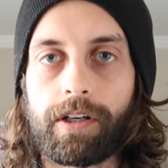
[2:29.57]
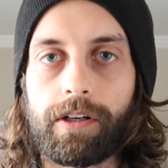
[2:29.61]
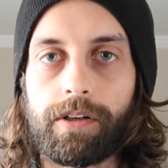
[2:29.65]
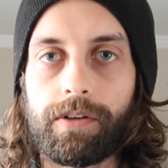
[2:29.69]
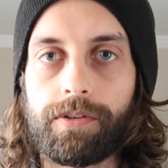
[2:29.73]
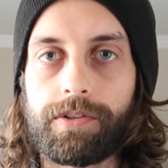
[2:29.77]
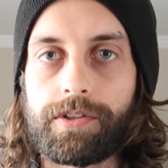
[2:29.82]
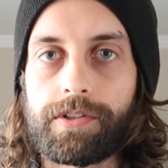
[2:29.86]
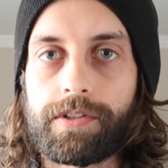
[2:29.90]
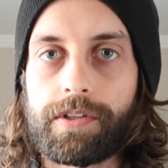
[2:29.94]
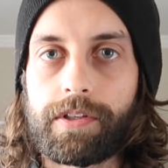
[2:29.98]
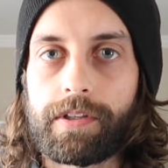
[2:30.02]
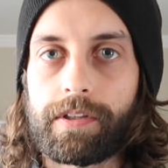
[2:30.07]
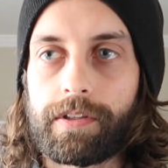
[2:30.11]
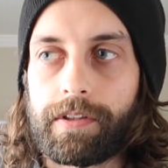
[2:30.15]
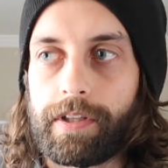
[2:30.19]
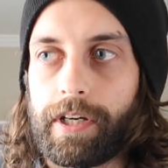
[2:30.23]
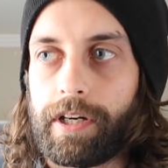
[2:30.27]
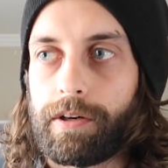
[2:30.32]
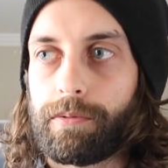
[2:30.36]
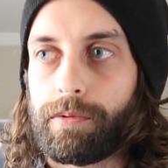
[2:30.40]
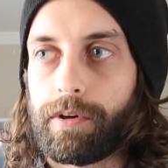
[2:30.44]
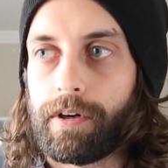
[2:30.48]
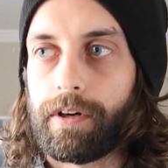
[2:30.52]
codes
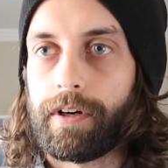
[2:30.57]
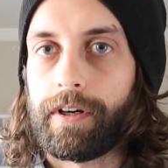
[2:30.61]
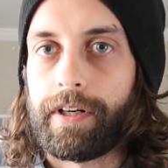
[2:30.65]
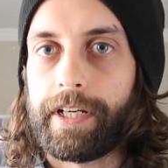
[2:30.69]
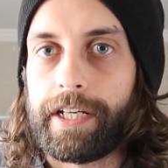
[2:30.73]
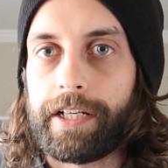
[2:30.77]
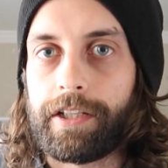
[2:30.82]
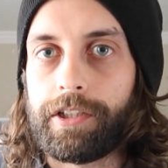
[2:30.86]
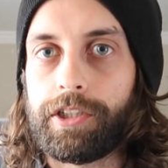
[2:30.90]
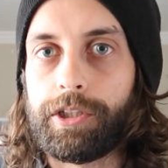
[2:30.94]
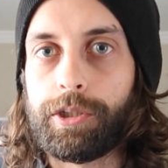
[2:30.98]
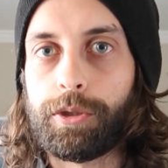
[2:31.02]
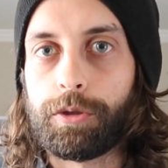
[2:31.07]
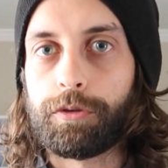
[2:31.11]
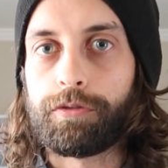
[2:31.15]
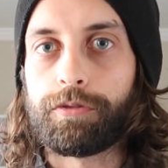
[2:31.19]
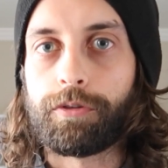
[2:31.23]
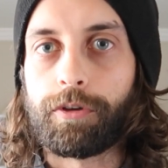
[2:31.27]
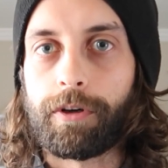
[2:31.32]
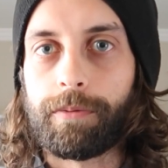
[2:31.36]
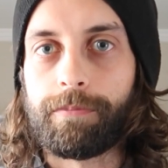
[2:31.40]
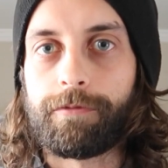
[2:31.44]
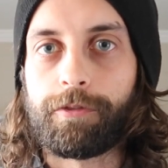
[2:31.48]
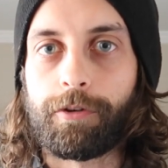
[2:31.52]
that were in a
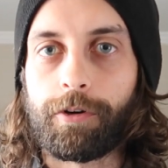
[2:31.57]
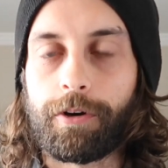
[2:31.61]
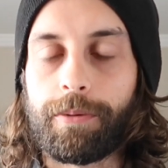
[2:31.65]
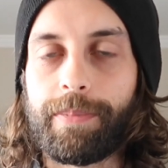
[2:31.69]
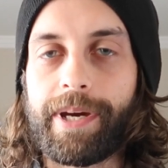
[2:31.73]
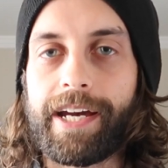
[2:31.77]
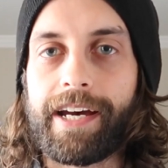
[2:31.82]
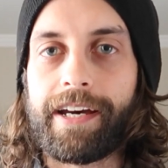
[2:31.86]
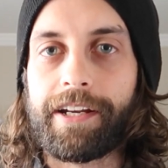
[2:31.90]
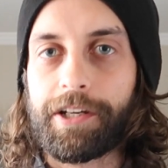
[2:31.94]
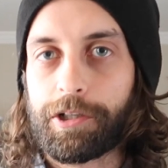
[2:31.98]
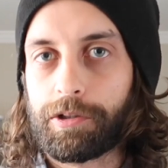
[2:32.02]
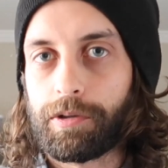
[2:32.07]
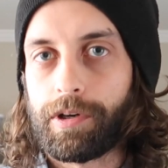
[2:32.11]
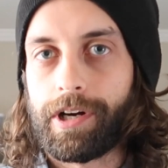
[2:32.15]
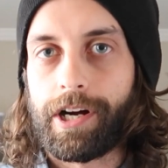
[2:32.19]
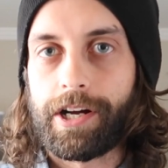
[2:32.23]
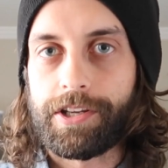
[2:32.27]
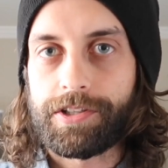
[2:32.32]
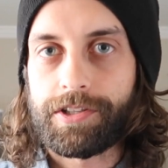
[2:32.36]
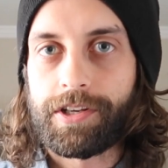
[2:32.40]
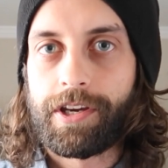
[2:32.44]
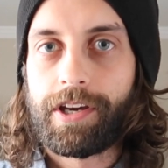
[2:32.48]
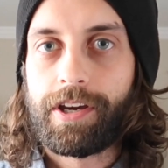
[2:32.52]
uniform format
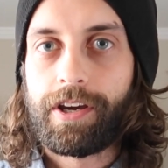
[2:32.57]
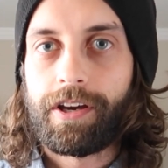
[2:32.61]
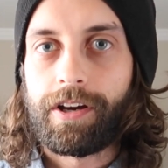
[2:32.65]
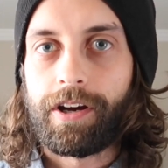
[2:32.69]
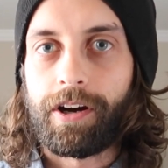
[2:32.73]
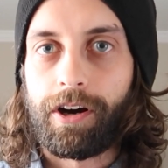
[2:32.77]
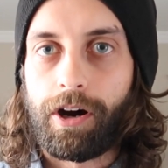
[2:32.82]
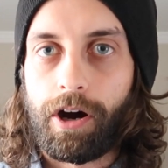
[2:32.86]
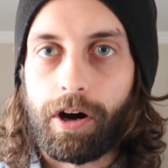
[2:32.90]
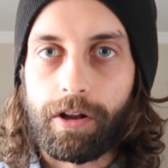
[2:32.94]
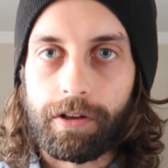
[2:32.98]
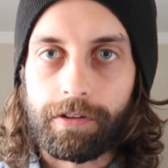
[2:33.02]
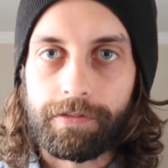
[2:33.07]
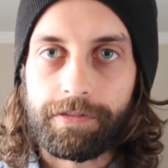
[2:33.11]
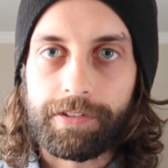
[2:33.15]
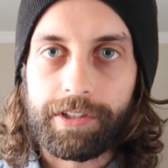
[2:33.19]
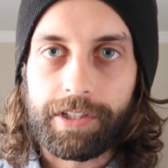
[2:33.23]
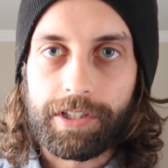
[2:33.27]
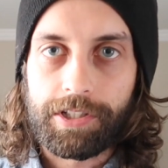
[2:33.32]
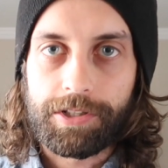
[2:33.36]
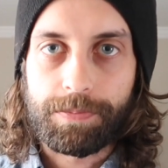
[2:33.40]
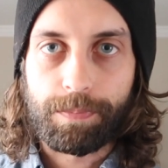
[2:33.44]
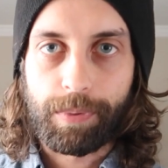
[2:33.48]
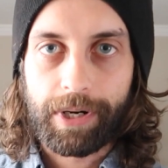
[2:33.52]
across all of
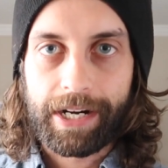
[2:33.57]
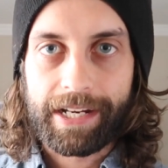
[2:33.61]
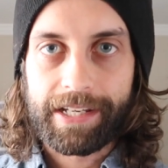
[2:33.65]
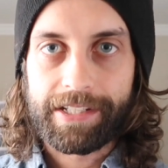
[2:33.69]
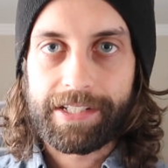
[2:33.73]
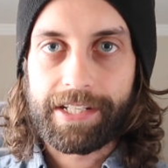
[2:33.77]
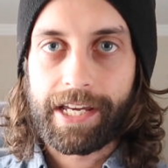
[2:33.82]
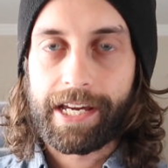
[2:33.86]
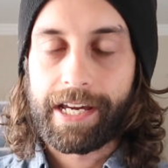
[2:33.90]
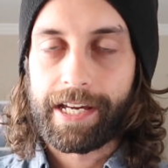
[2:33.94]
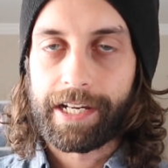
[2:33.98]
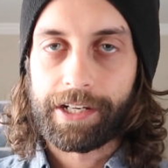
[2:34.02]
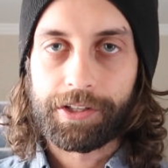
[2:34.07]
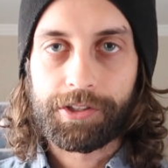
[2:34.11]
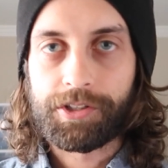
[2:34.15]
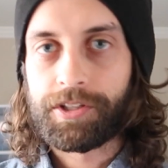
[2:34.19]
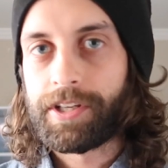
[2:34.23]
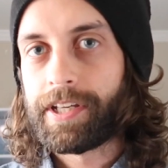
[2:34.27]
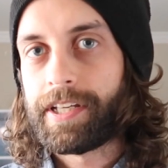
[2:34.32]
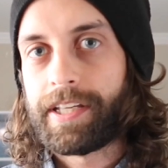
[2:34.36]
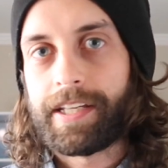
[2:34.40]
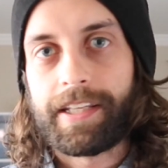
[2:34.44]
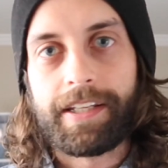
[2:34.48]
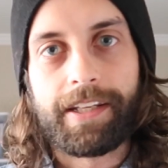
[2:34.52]
these brand tags.
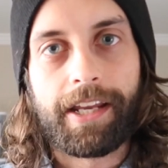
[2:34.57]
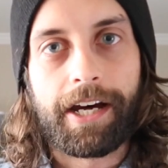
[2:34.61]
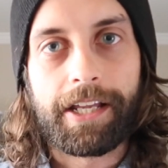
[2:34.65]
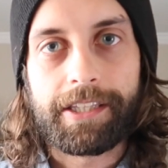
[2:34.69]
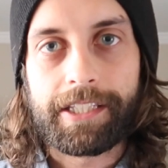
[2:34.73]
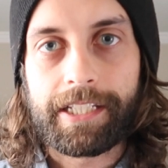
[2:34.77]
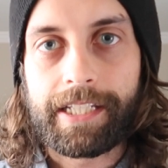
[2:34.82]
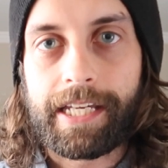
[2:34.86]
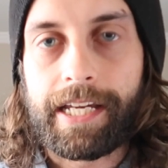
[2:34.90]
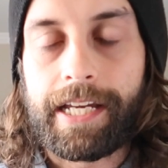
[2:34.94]
Not the